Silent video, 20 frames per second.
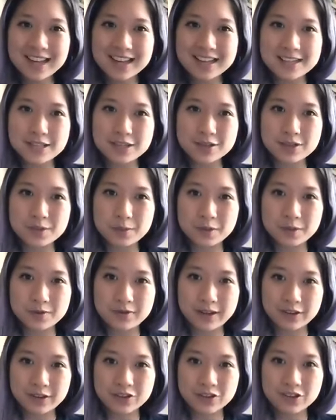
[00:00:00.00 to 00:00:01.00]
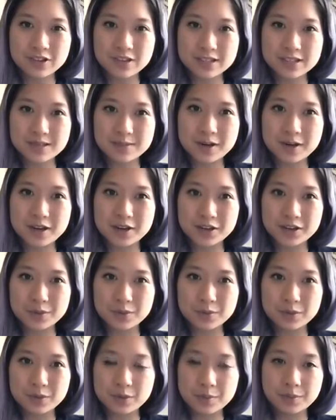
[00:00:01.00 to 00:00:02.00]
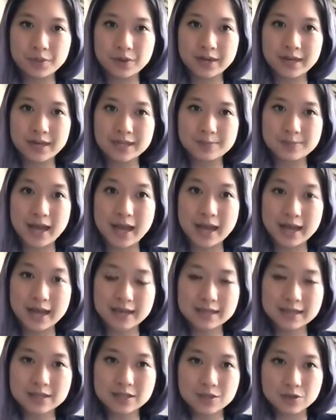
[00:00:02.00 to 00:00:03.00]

And so the perfectionism audio will bring us back